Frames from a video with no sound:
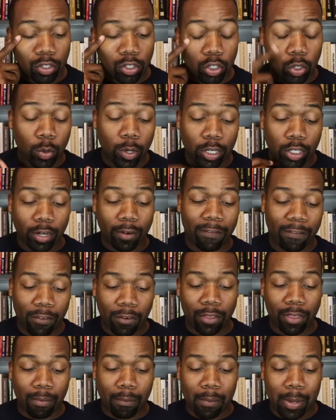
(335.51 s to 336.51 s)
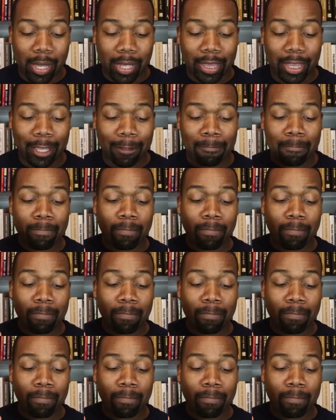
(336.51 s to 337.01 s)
200 for the month.